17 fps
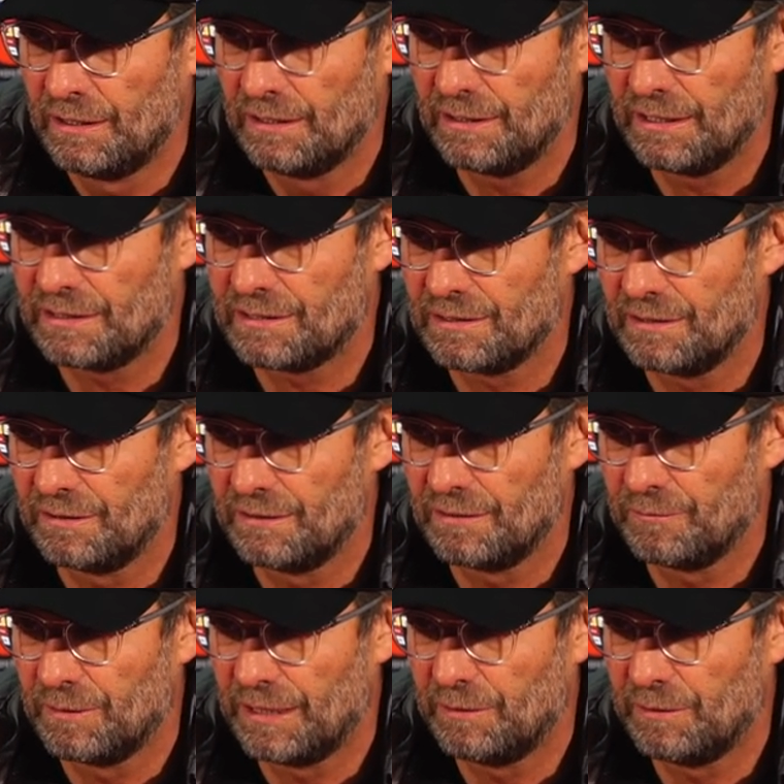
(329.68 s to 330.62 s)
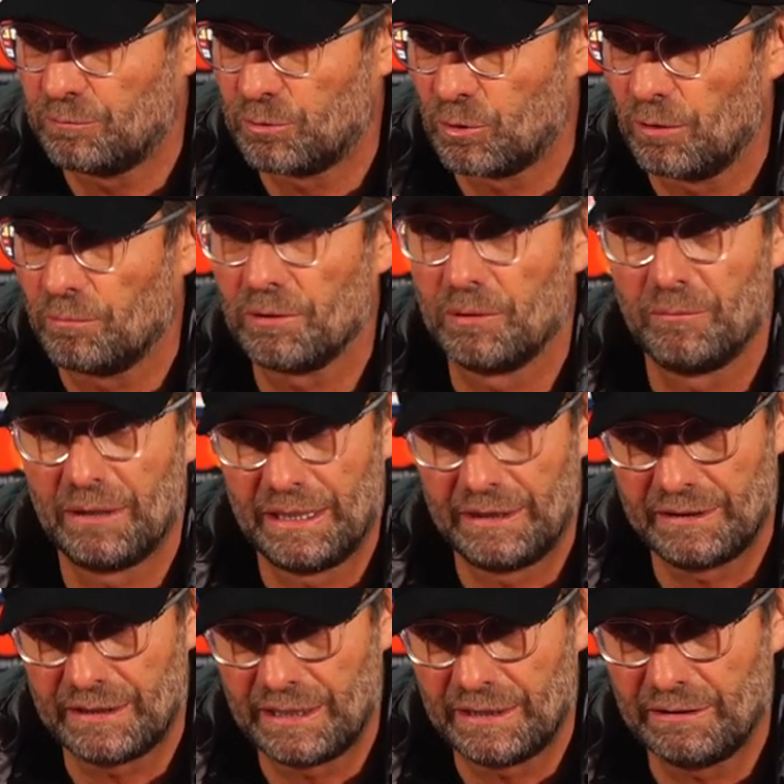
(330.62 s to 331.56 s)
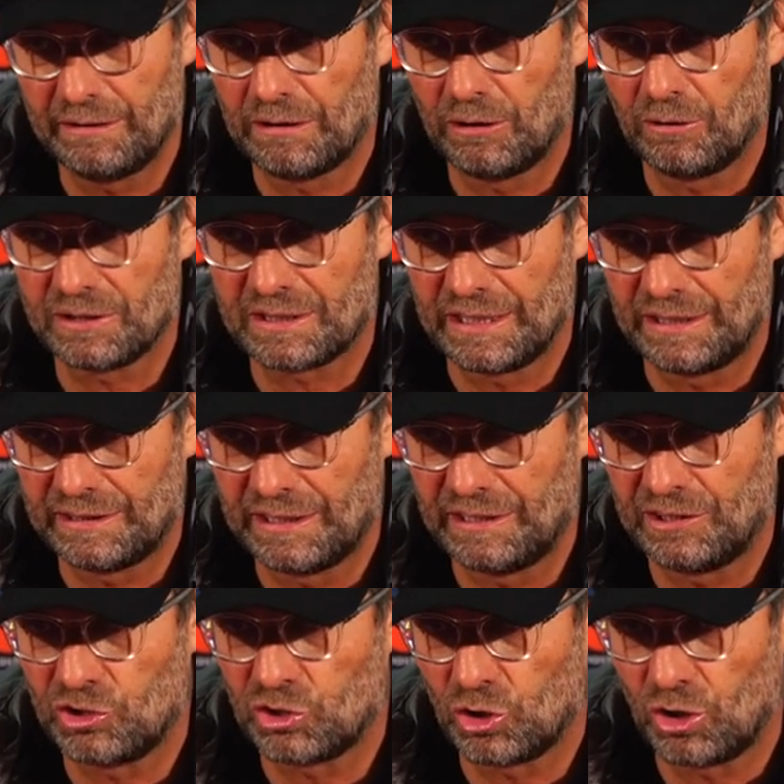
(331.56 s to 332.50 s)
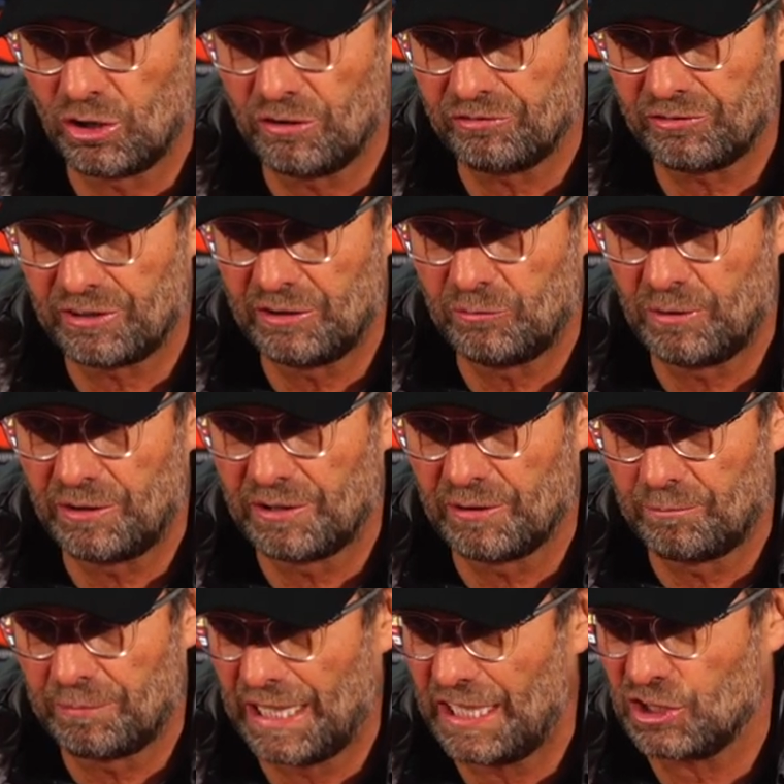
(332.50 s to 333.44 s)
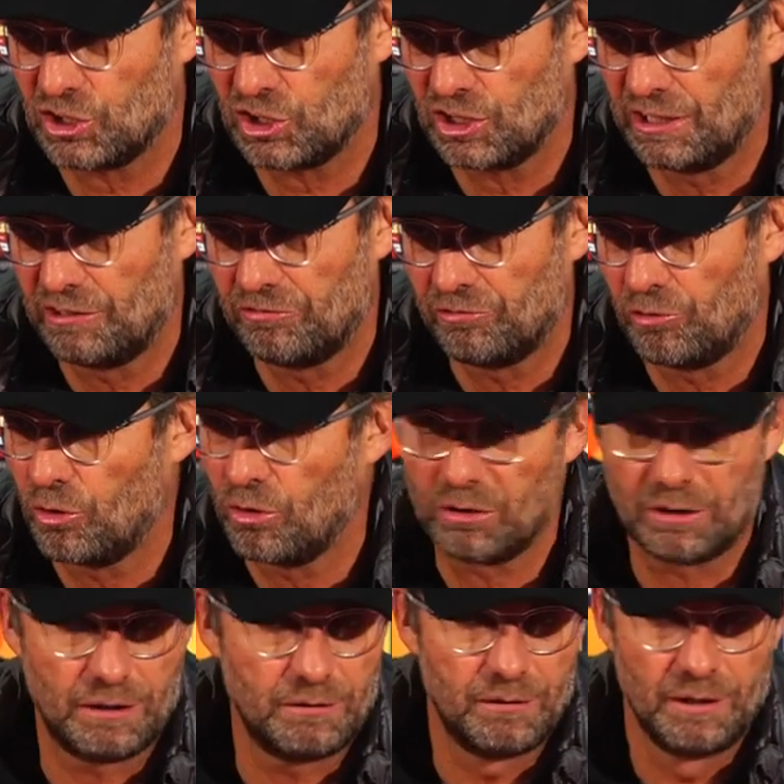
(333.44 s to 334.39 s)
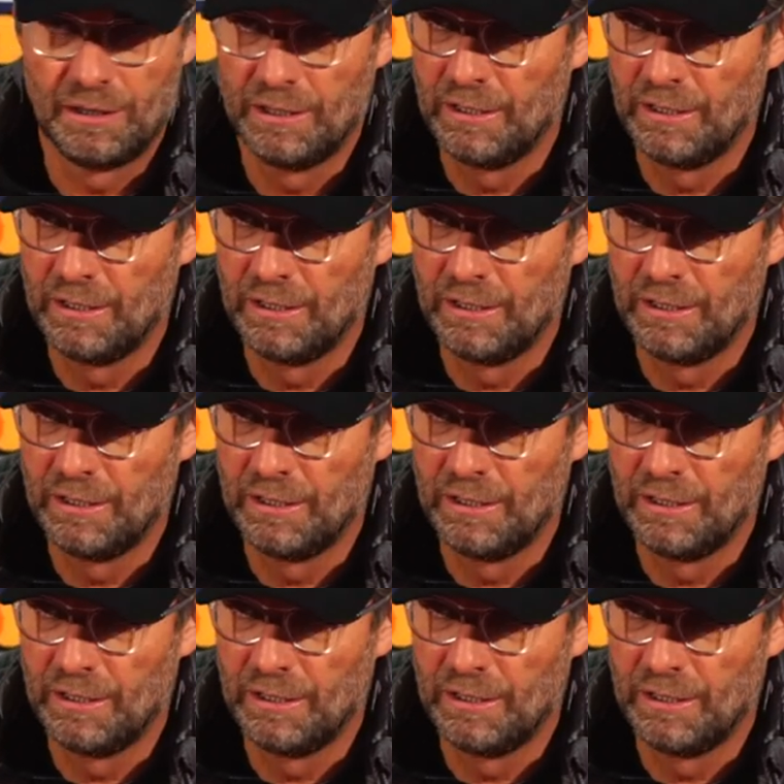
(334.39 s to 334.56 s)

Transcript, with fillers: that's uh, the main problem. And they, how I said, they deserved it with the passion they fought and